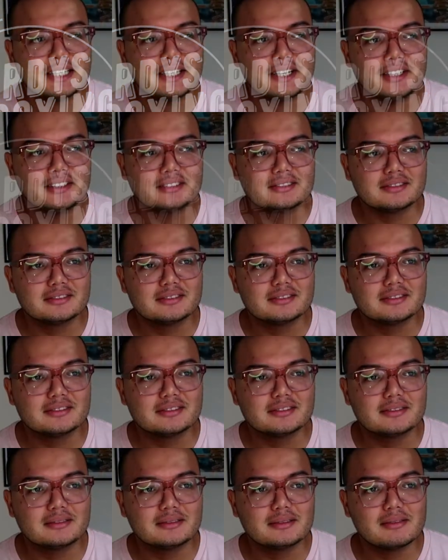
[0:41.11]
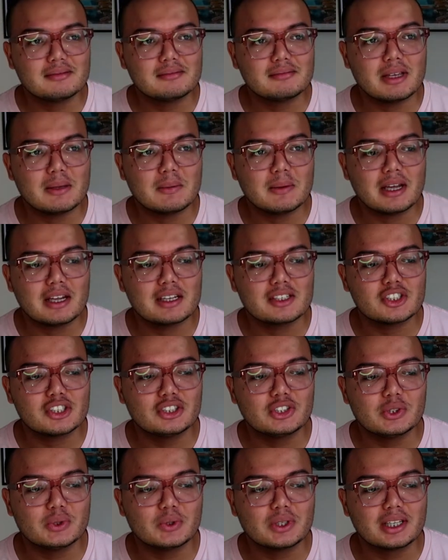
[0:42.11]
yeah, maybe I
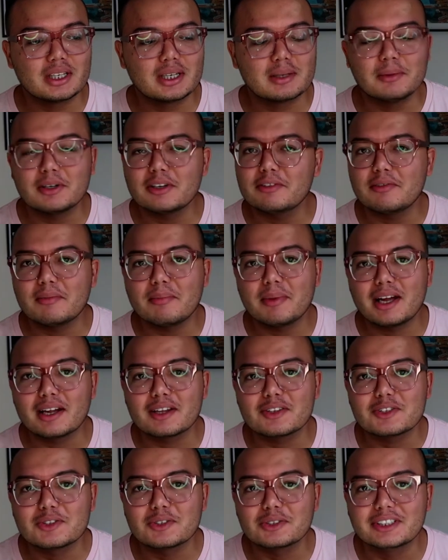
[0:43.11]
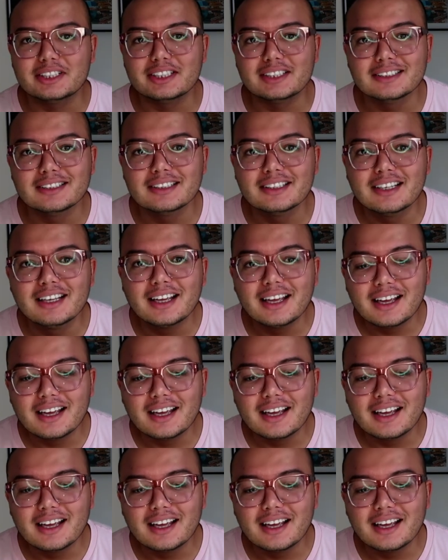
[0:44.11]
should do a little bit of a backstory.